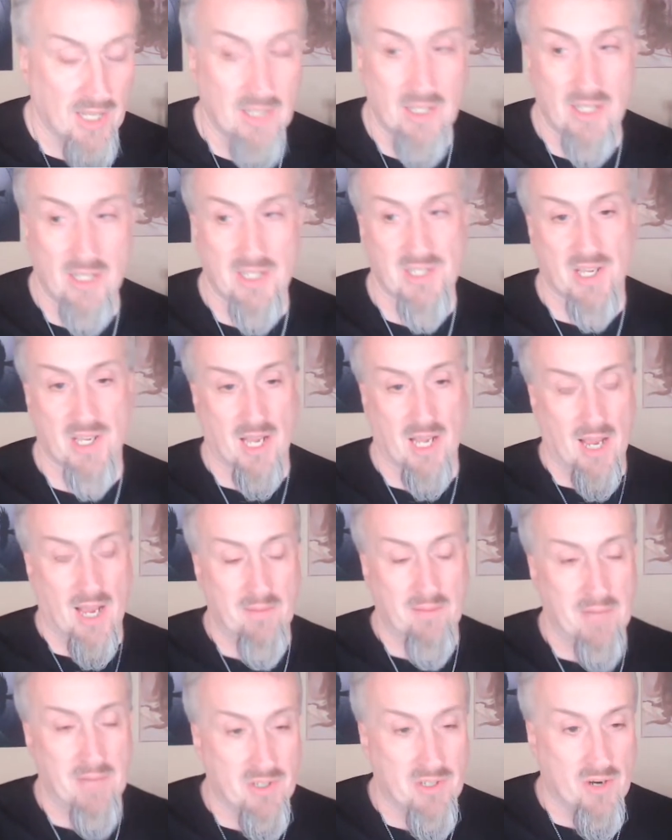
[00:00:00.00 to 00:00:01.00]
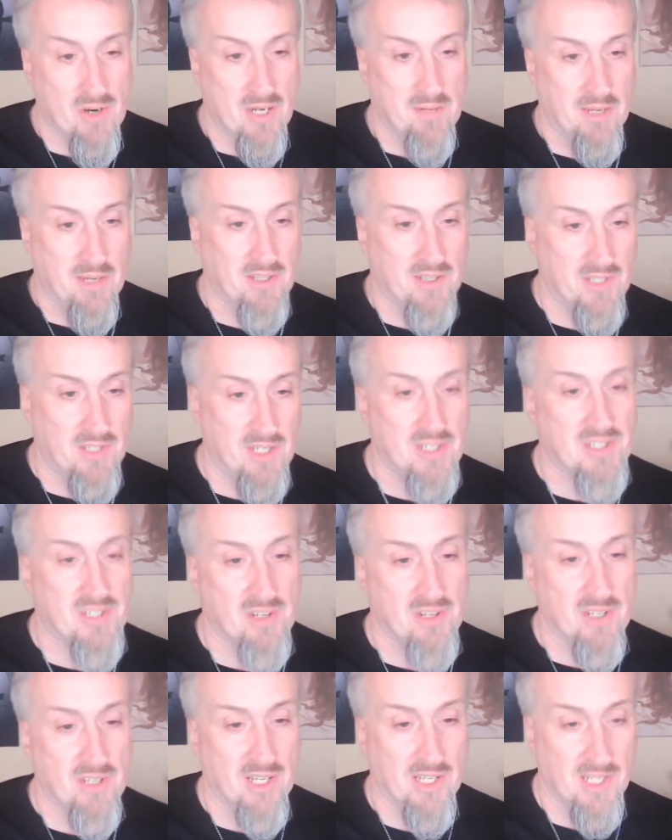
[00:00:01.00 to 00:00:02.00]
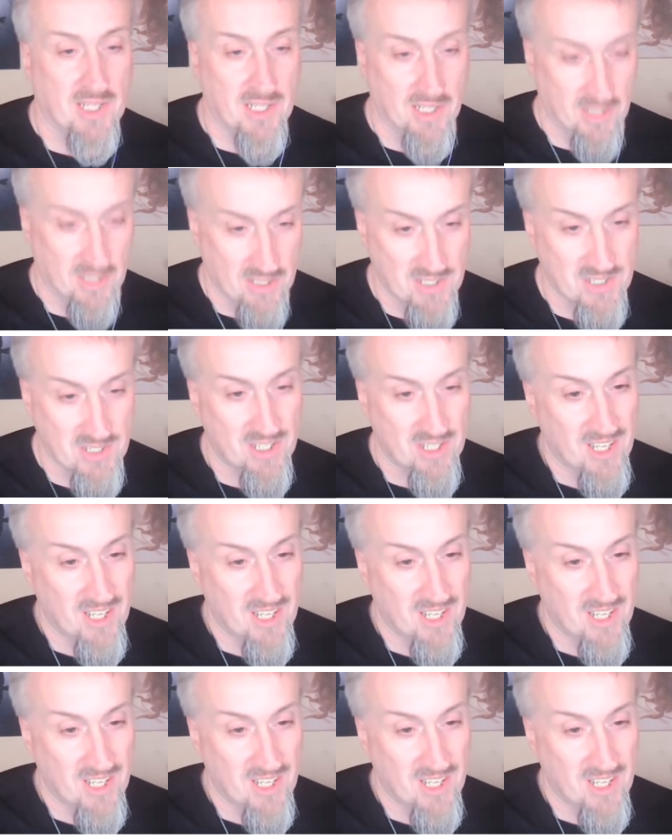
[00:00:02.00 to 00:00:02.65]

And it's like, I'm not trying to make theists look like idiots.